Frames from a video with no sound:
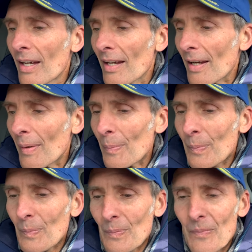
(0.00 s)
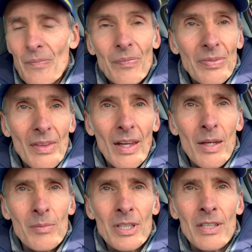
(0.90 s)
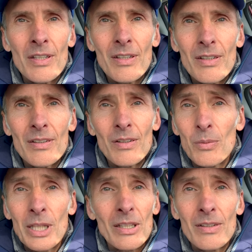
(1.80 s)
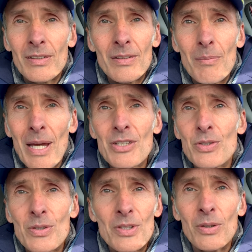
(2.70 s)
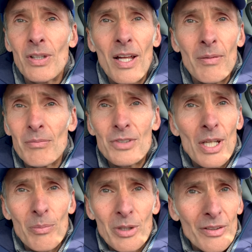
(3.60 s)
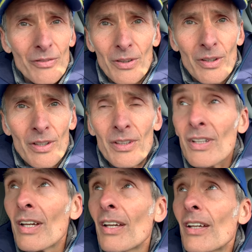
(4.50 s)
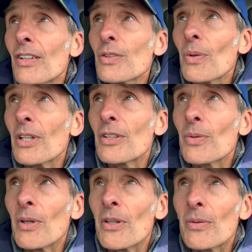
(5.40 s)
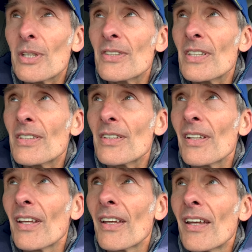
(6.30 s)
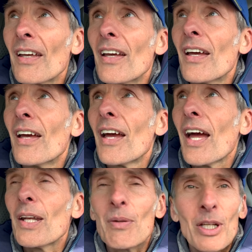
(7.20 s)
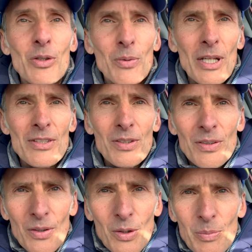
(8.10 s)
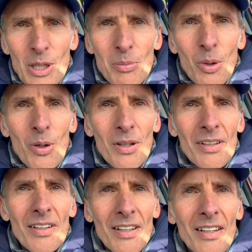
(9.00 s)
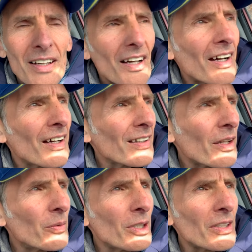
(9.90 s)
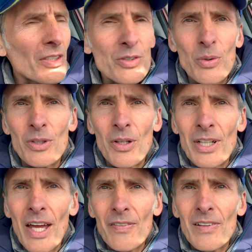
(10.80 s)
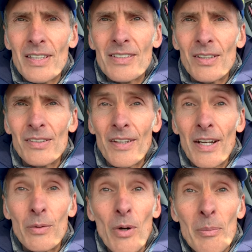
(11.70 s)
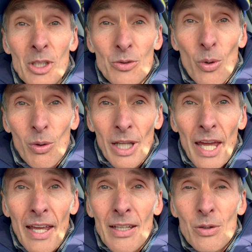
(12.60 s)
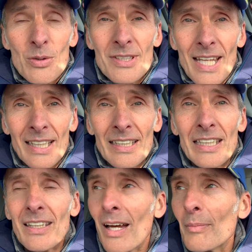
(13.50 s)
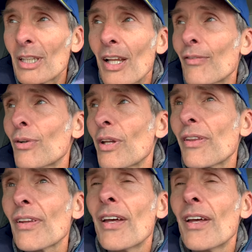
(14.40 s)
um, I'm the New England Masters Hill Climb champion for the 2023 season. Anyway, good race, good people. Uh, a lot of really extraordinary athletes here today. Remi Drolet, whose technique I'm in love with